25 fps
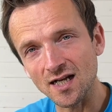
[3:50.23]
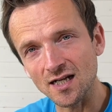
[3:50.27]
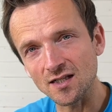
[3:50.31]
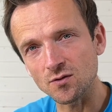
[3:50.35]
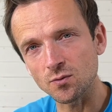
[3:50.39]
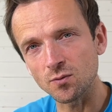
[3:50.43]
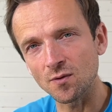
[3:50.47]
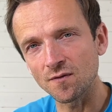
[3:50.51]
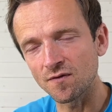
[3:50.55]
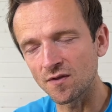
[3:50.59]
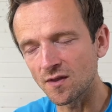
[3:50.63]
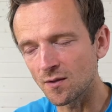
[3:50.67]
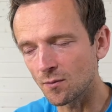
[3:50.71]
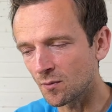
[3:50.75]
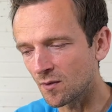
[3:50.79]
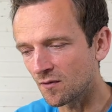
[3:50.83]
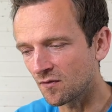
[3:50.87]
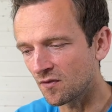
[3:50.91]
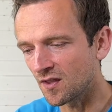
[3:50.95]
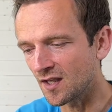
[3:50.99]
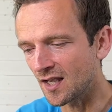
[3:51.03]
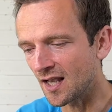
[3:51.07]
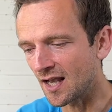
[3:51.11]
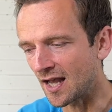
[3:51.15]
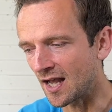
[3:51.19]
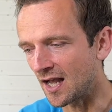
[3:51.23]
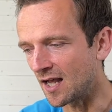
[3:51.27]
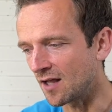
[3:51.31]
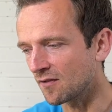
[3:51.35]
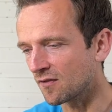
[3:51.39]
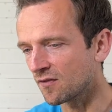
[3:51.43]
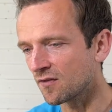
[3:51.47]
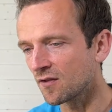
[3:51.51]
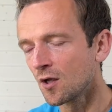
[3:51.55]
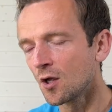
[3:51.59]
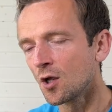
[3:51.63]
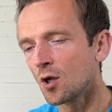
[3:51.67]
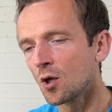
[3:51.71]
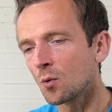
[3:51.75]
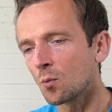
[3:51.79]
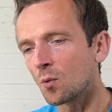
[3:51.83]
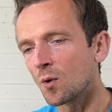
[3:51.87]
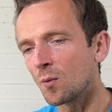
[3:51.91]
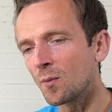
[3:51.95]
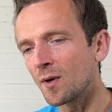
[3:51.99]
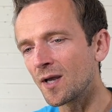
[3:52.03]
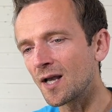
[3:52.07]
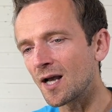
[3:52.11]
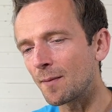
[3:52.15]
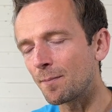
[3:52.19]
with the earth when
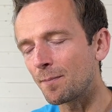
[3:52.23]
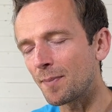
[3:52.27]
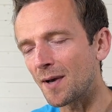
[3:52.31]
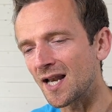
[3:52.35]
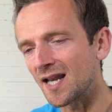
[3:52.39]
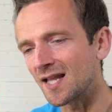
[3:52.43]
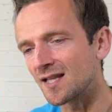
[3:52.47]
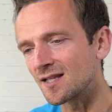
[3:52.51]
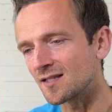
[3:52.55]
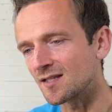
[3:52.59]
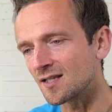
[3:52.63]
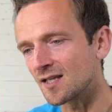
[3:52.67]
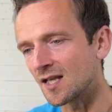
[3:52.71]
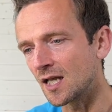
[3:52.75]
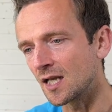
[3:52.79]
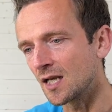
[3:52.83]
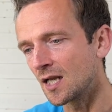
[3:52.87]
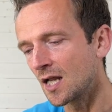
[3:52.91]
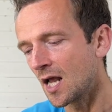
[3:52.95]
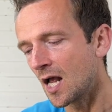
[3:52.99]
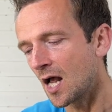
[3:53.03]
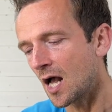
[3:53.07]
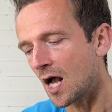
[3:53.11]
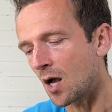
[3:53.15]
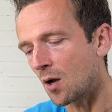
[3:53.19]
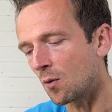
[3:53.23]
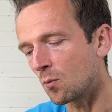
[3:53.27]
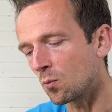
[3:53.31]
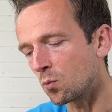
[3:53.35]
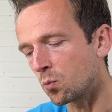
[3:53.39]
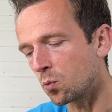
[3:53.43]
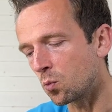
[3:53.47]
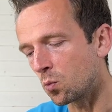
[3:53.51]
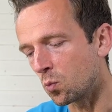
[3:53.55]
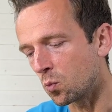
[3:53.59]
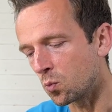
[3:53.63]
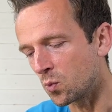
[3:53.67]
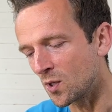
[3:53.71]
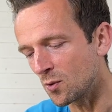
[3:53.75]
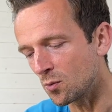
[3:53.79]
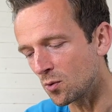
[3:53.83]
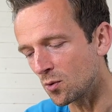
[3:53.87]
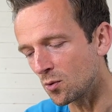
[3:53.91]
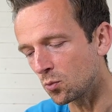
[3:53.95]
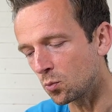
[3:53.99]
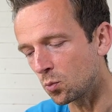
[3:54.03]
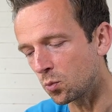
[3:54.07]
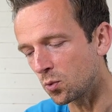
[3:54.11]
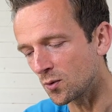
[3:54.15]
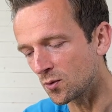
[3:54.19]
we are balancing, and we
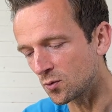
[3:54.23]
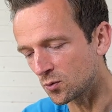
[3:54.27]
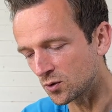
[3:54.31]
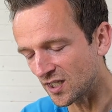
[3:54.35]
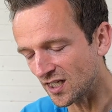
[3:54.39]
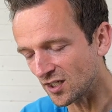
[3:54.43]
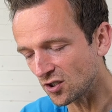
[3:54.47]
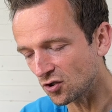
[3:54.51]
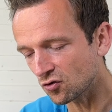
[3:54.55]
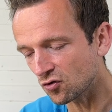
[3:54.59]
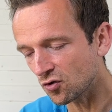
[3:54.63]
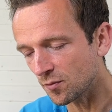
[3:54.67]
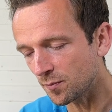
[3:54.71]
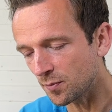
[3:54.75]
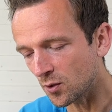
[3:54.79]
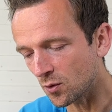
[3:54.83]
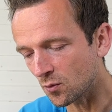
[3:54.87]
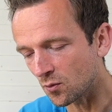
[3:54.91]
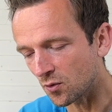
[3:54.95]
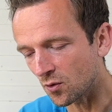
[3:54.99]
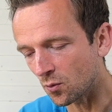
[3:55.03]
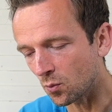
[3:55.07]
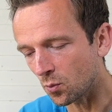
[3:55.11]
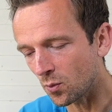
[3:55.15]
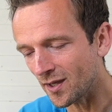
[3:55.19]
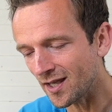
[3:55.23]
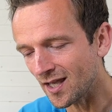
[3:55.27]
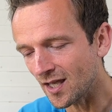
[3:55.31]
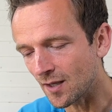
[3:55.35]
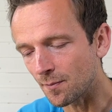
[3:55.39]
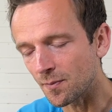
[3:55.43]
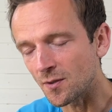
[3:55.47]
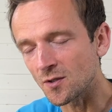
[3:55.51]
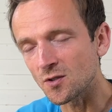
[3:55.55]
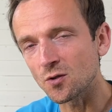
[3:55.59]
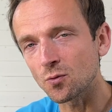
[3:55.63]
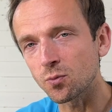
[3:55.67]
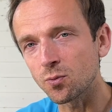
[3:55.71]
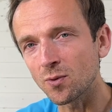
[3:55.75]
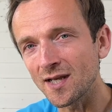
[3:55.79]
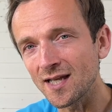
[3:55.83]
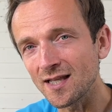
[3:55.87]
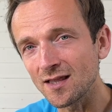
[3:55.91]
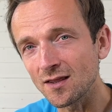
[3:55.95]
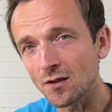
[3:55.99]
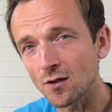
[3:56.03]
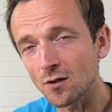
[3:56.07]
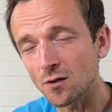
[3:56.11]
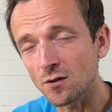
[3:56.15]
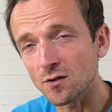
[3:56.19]
will distribute the weight
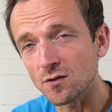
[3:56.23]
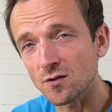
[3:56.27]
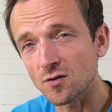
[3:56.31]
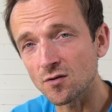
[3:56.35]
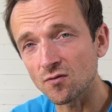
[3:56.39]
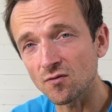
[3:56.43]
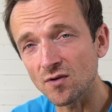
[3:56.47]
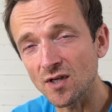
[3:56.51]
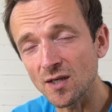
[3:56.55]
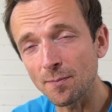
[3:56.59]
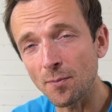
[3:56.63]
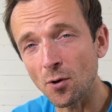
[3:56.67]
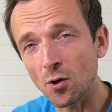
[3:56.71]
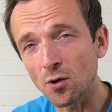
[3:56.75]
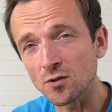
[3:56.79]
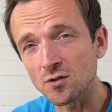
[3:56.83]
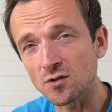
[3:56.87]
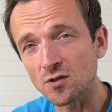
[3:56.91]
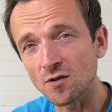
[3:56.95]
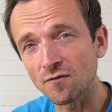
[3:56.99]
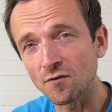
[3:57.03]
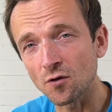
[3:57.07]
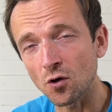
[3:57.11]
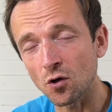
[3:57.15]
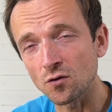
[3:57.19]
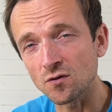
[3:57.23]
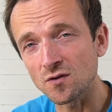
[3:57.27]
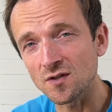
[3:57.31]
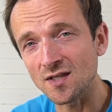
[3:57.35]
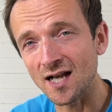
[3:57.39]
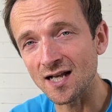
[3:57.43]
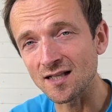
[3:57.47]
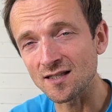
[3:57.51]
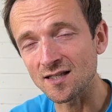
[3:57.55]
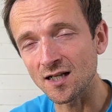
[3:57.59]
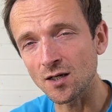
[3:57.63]
between those 3 points of contact.